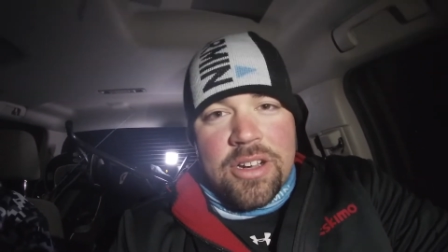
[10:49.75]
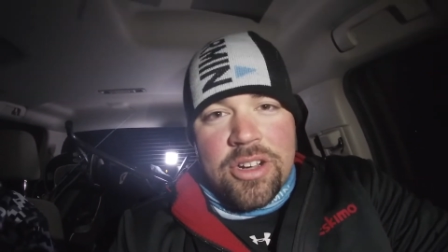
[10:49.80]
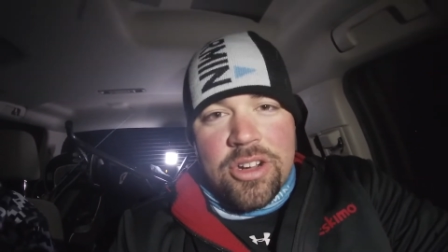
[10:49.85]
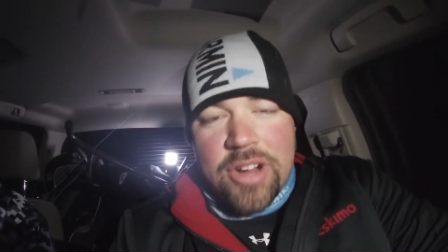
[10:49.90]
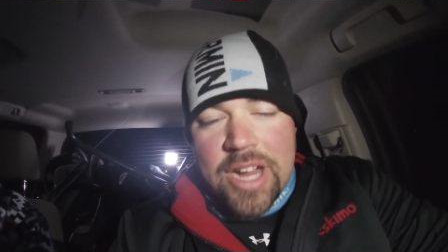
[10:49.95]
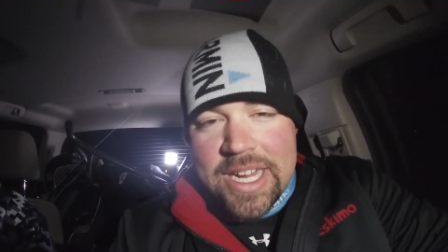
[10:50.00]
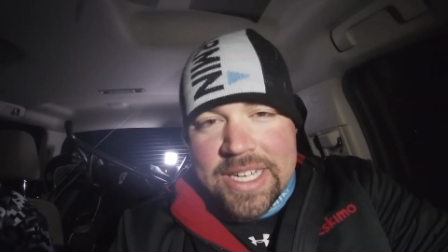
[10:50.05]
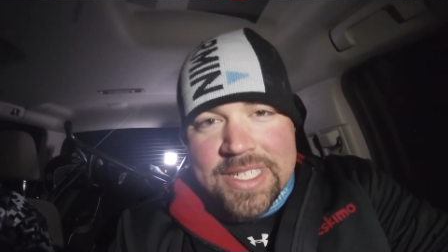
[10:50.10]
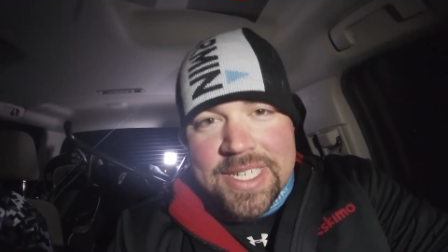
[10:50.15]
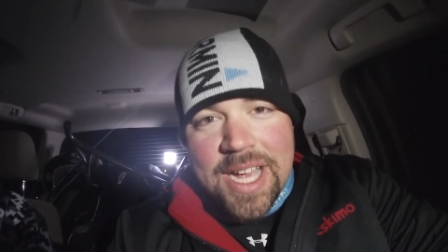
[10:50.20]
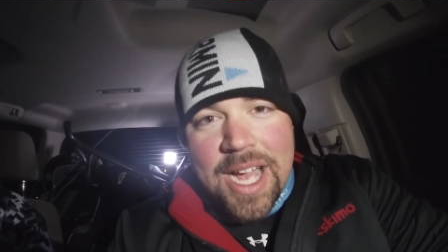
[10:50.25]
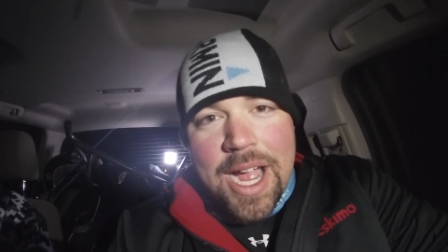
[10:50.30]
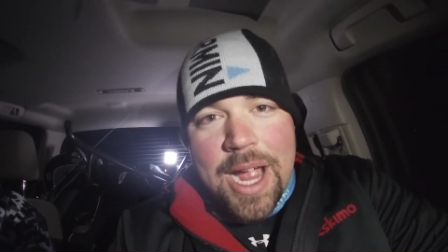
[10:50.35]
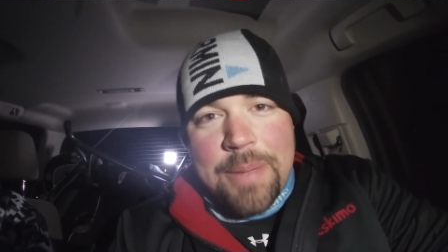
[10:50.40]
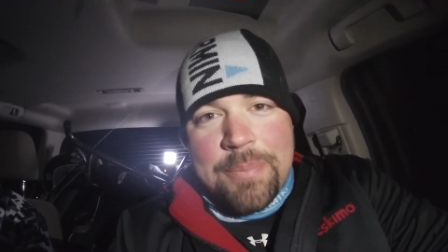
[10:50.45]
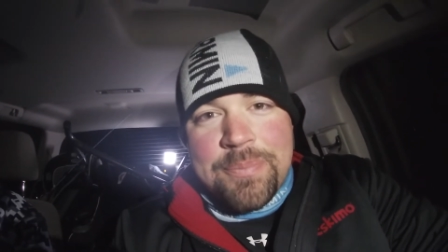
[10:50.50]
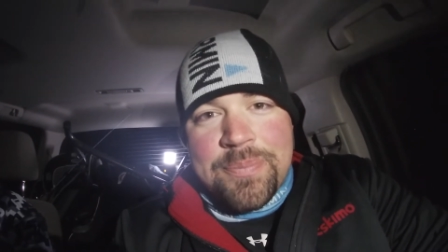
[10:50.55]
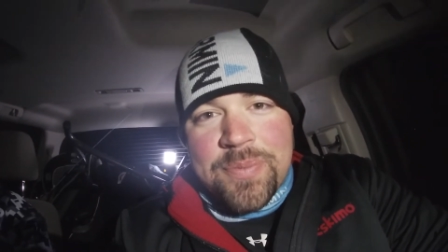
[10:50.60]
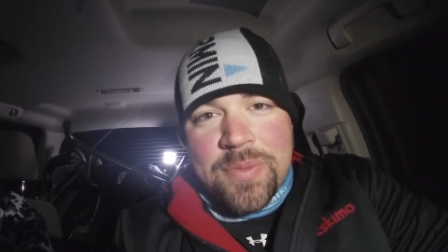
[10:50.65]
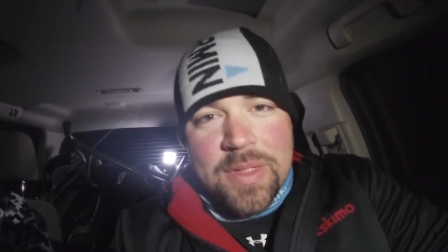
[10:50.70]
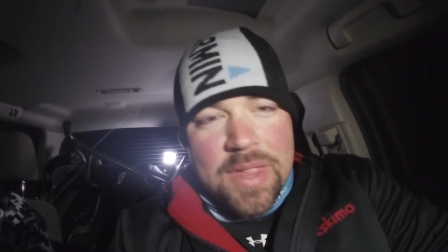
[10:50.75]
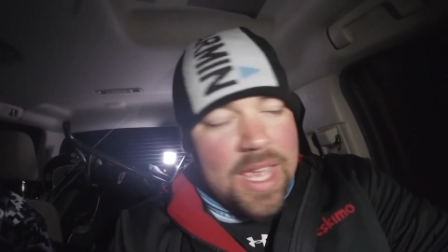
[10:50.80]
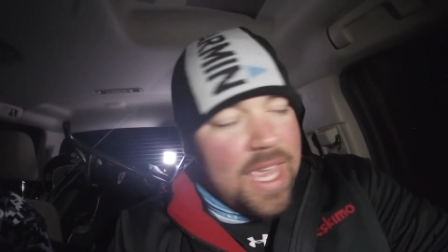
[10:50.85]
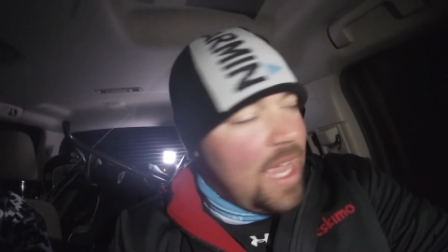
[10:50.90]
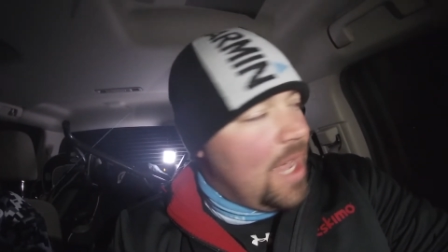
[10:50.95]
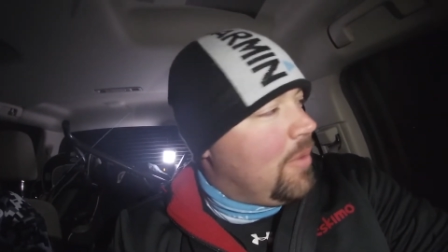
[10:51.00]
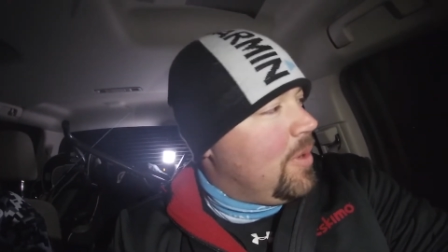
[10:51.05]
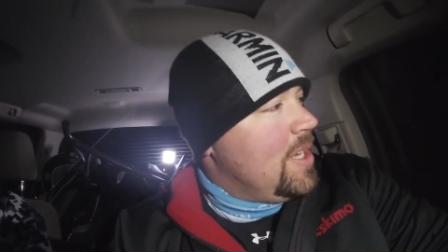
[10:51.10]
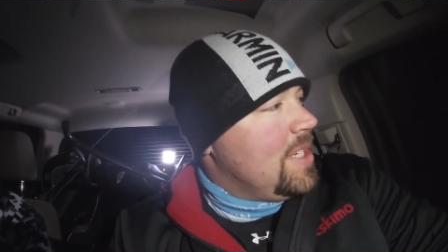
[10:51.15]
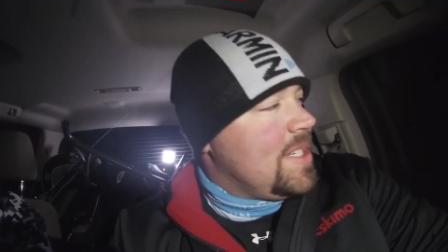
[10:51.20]
Great time.
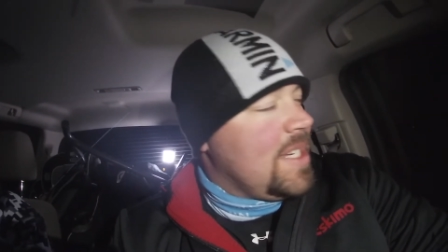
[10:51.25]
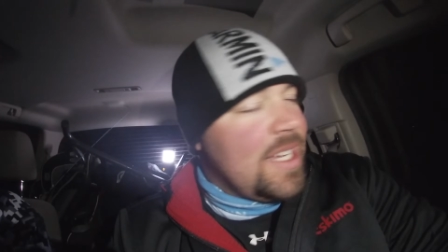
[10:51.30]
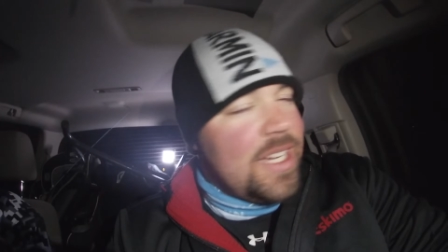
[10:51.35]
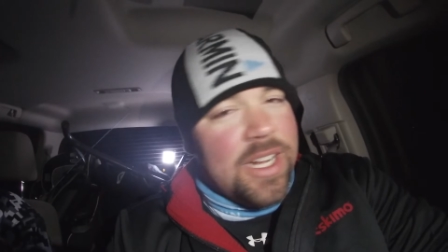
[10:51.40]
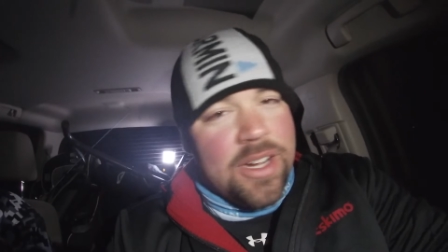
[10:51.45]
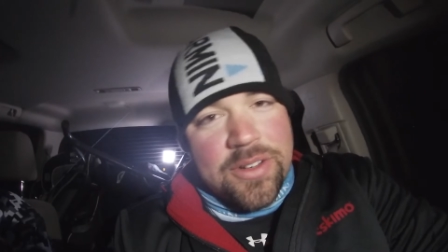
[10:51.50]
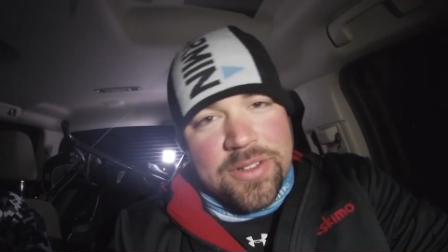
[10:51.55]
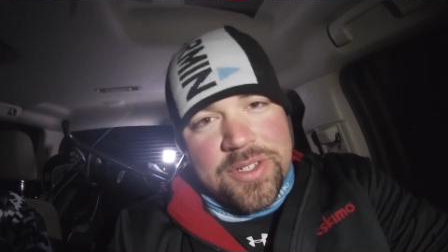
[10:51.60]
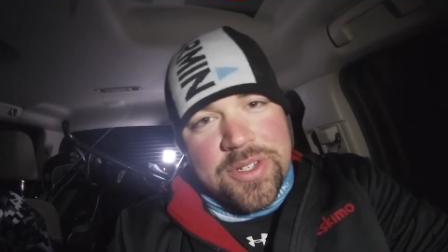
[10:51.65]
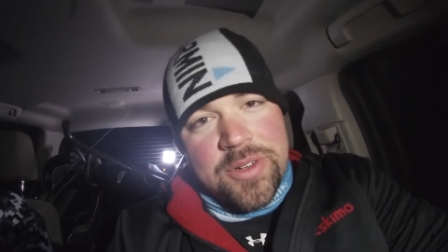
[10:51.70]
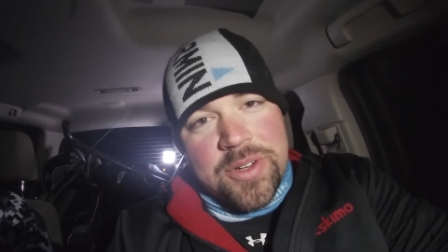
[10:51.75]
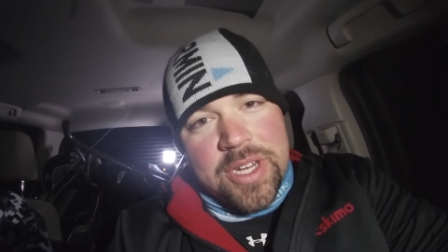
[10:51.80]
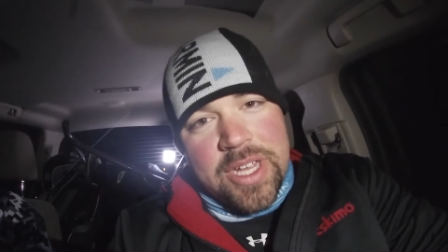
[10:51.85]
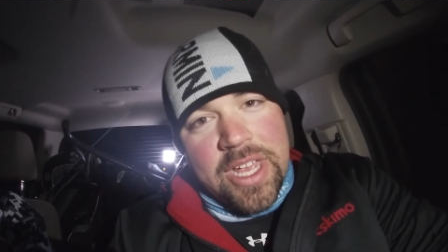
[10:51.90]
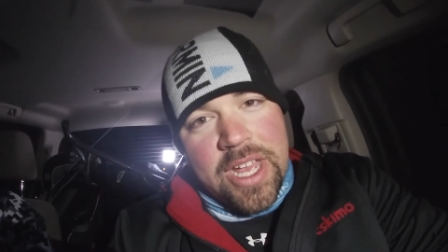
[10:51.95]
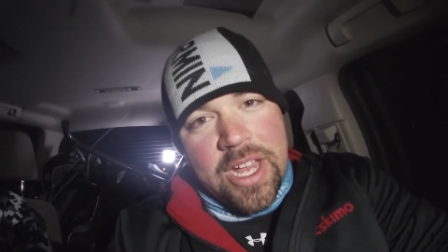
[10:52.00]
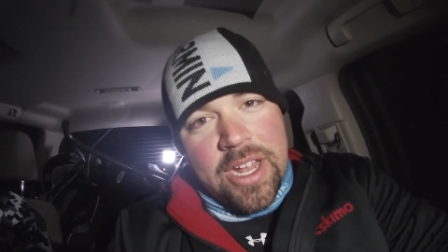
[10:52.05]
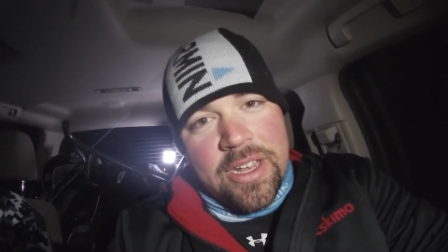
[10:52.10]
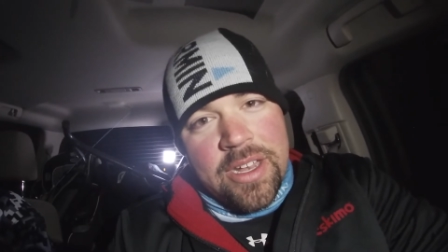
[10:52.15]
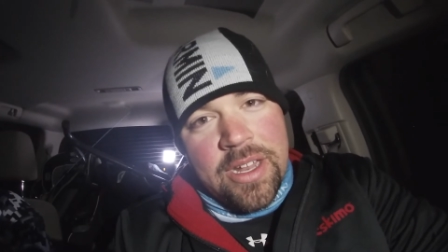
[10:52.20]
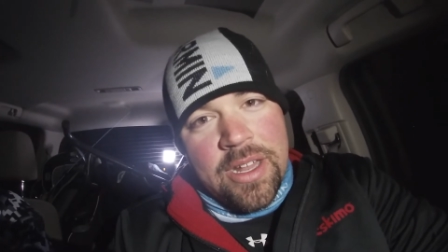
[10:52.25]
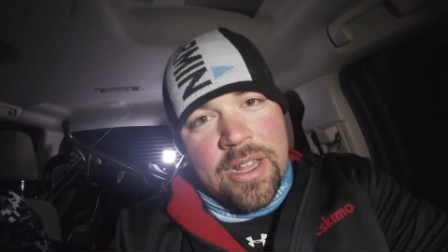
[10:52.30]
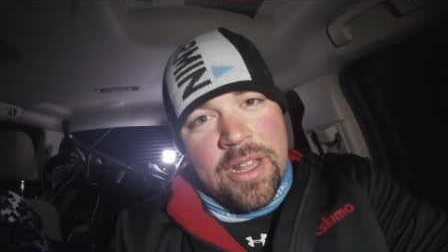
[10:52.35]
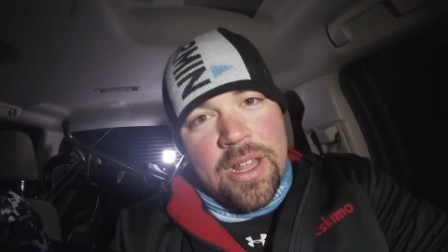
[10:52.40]
Can't wait to get out and do it again.